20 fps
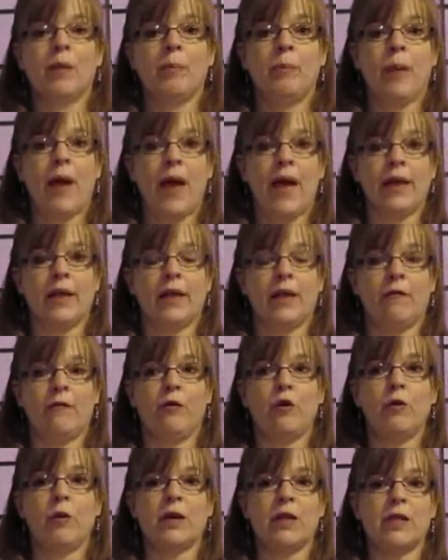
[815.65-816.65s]
But
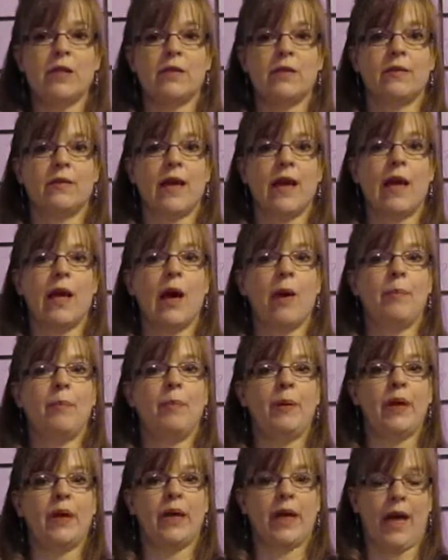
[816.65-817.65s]
if you wanted to say a
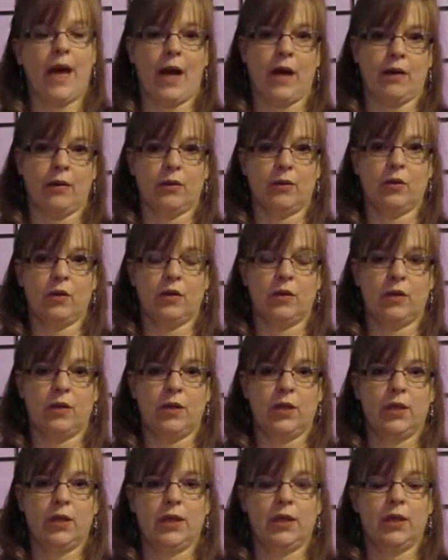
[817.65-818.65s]
big house,
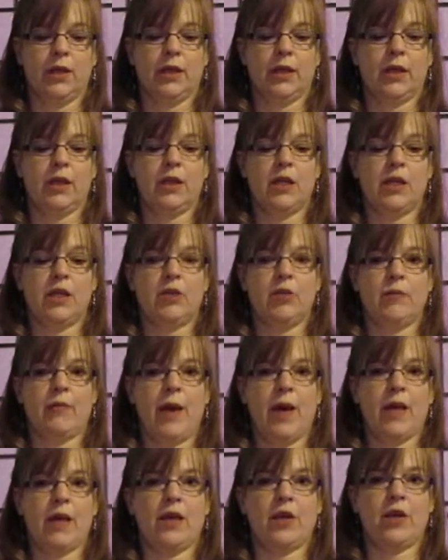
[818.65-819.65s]
then you
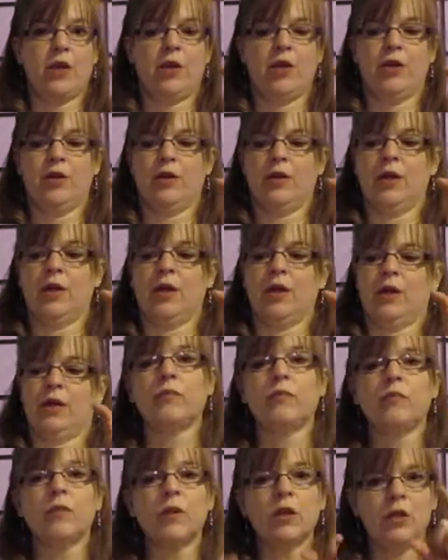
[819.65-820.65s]
make
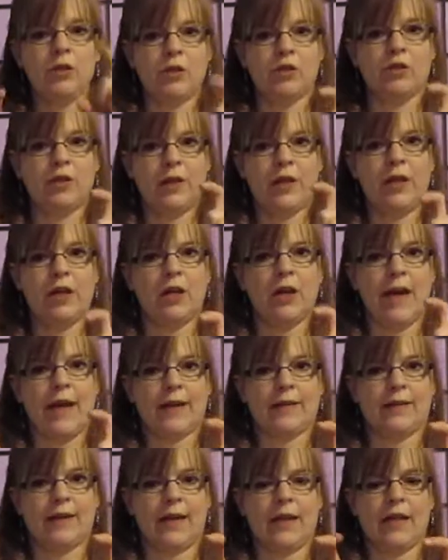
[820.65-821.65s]
your C or
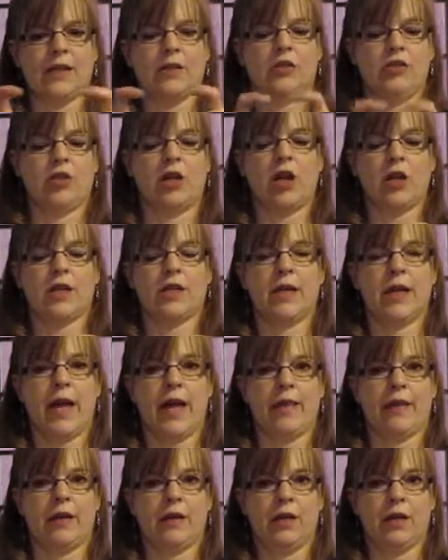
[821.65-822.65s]
X hands start
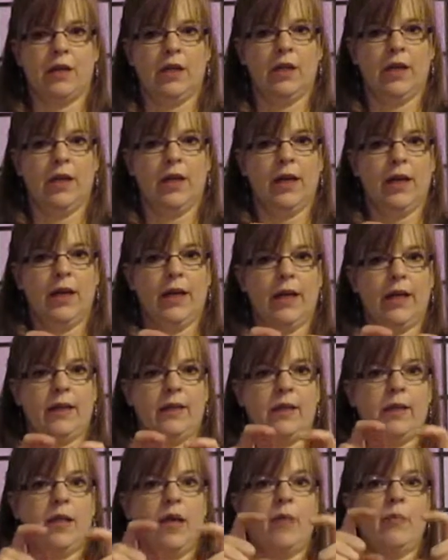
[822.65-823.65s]
together, and
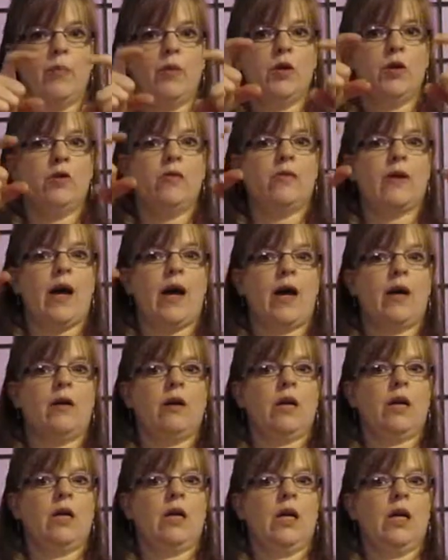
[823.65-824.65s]
then they move
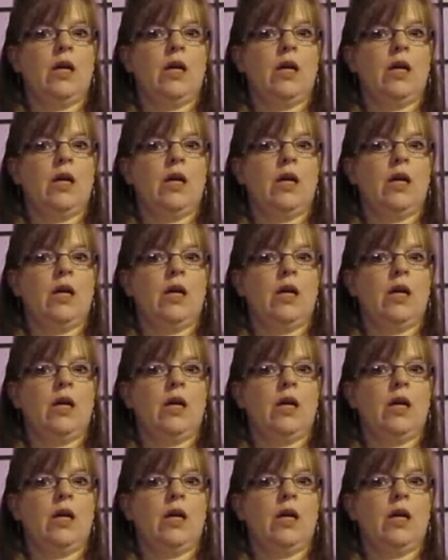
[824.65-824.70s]
out